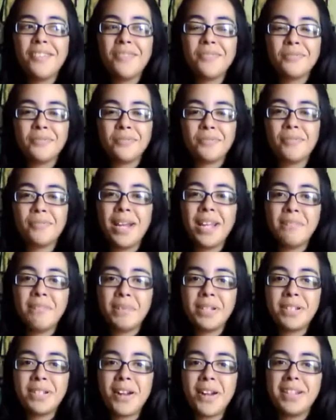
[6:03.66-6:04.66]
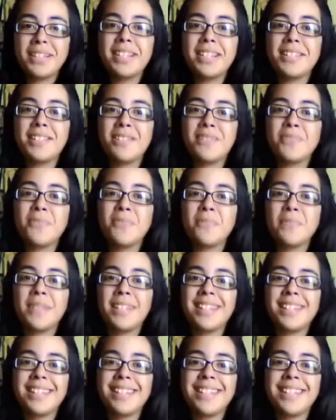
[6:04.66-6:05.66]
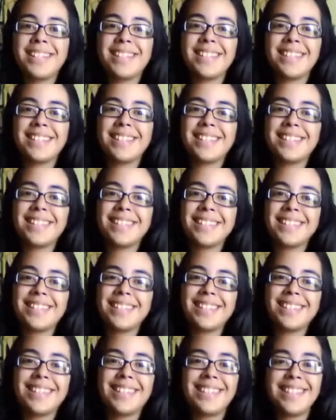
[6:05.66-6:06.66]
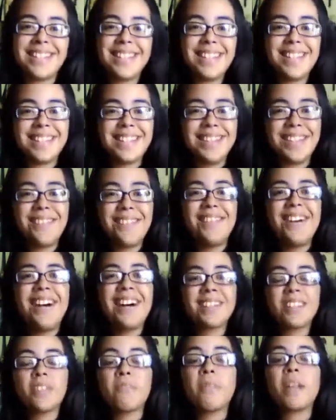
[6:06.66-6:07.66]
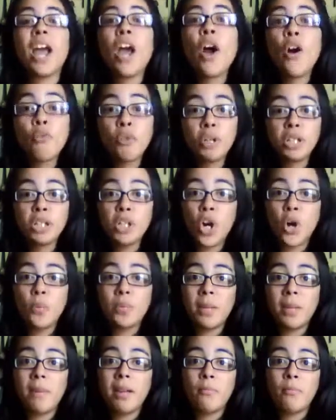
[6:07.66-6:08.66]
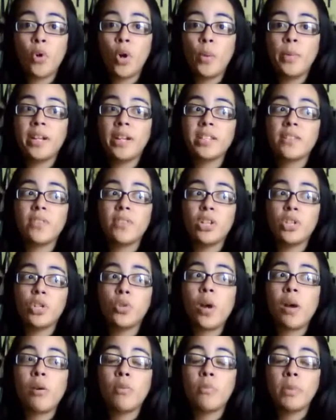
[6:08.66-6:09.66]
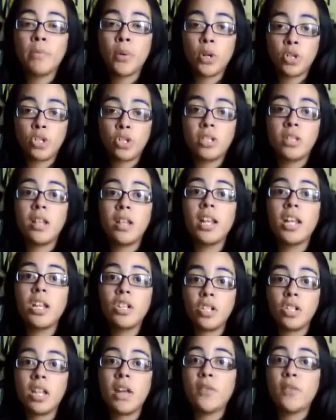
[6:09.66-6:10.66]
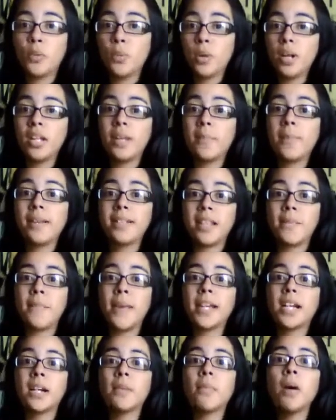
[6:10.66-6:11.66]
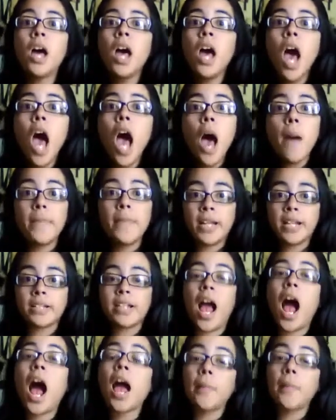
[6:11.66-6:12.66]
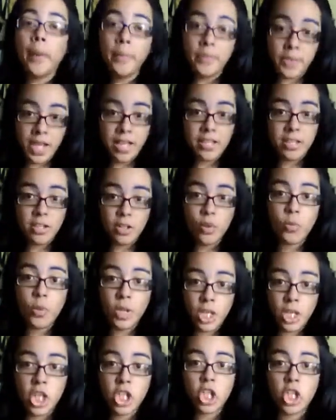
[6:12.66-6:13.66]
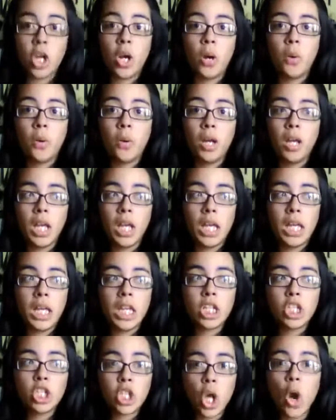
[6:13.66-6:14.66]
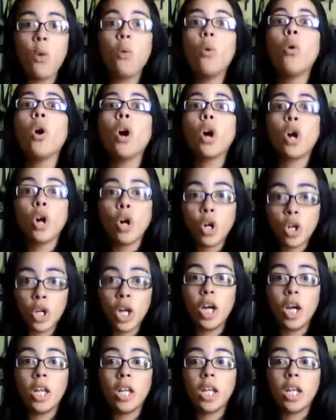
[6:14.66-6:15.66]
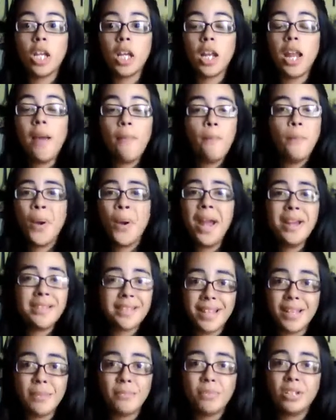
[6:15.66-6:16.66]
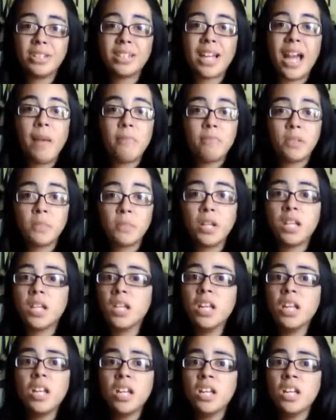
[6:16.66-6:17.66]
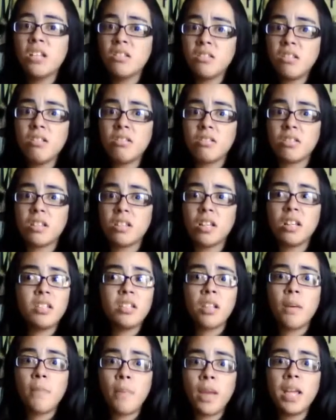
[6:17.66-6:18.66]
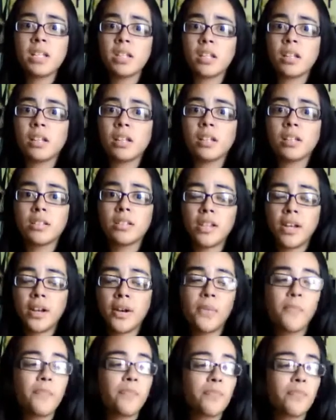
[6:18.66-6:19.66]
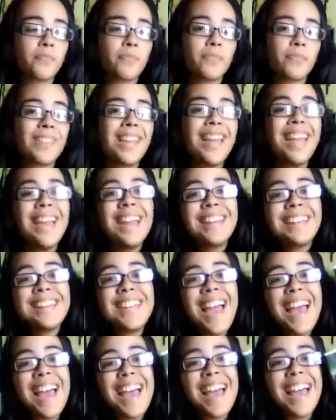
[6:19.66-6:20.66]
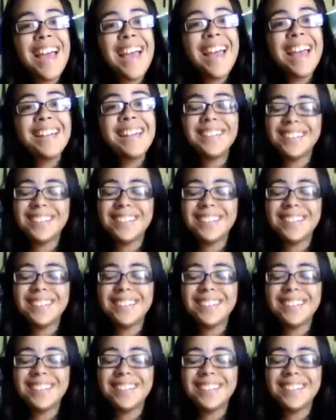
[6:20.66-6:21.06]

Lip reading: might be starting these soon because this is so awesome, and I really hope they make more, because if they do, I will be purchasing each and every one of them as they make them, because I'm obsessed with this show. It is so good, and I've probably said that a million times, but seriously, it's amazing. So yay.